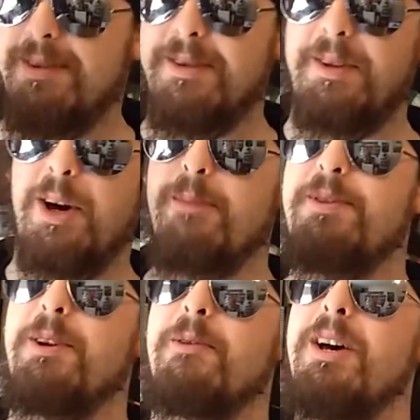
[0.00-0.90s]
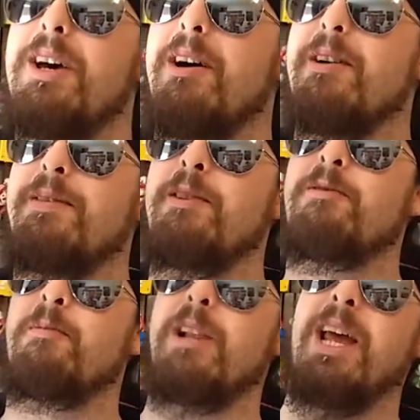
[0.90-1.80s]
on the top, so I'd
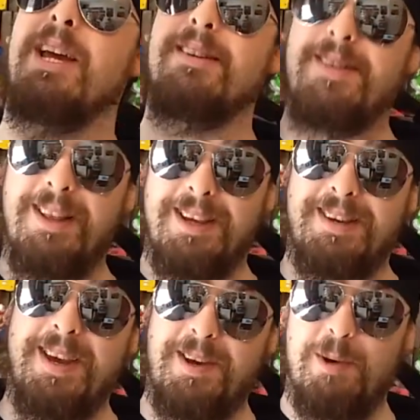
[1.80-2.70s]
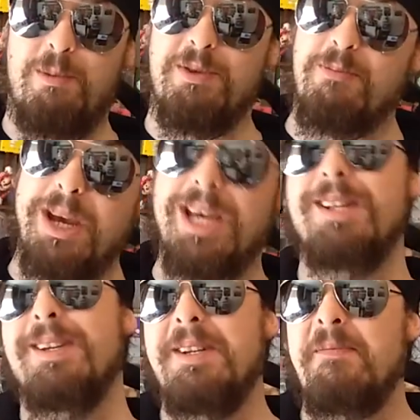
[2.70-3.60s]
use my legs to like kick up his bed,
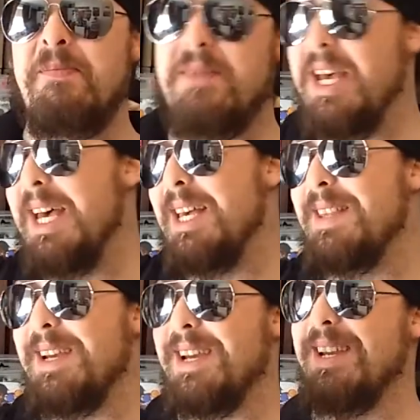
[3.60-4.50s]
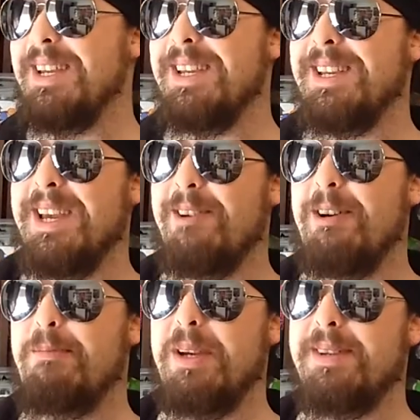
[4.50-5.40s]
and he'd get
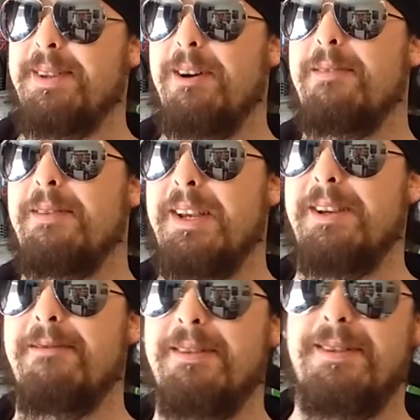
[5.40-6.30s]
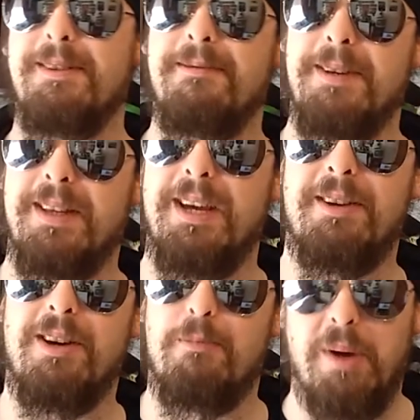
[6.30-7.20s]
all pissed off and angry and stuff like that, and
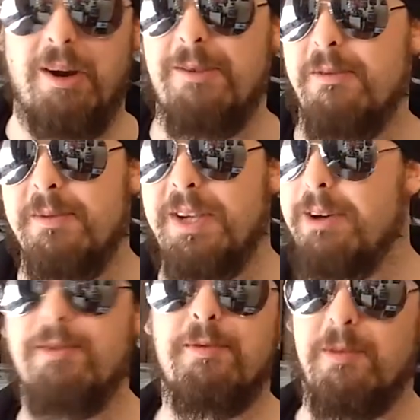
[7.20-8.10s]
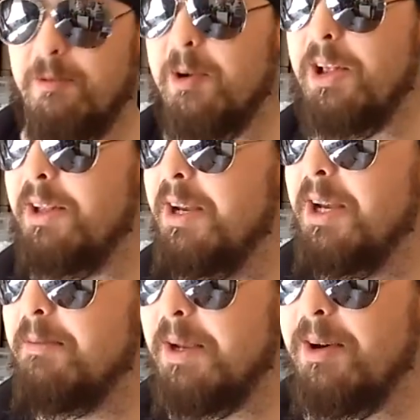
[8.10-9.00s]
I got barred from his house for a while
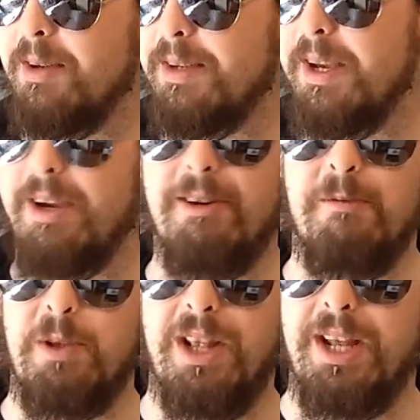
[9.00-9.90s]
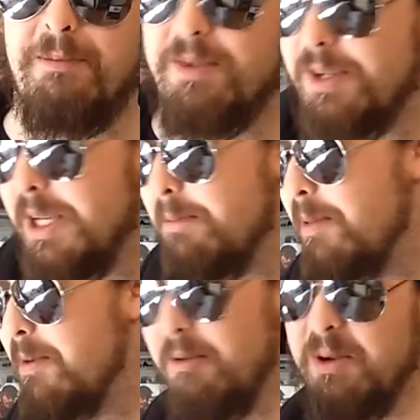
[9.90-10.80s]
because I wouldn't let him sleep
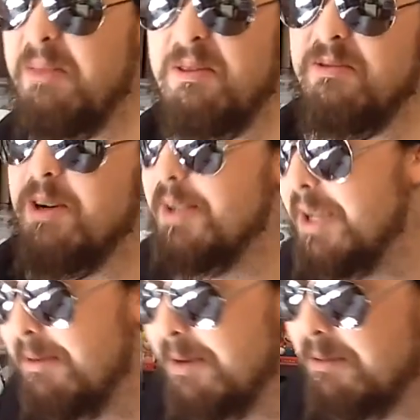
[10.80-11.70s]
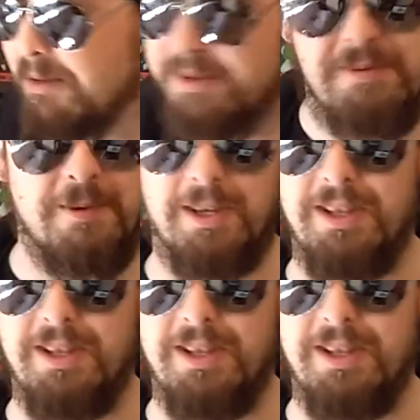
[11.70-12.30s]
or whatever it was. I can't remember. It's fucking